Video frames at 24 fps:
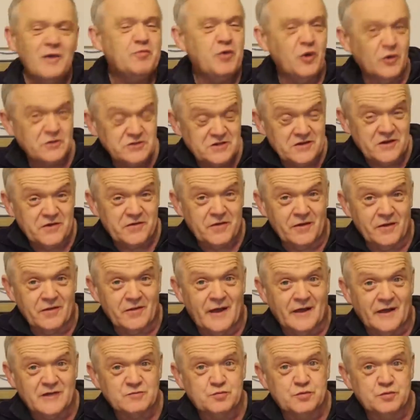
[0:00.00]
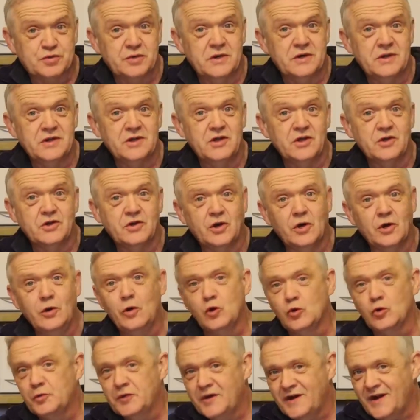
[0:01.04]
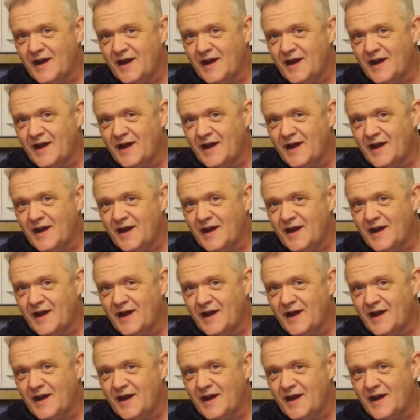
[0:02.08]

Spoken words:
I personally think that's pretty cool,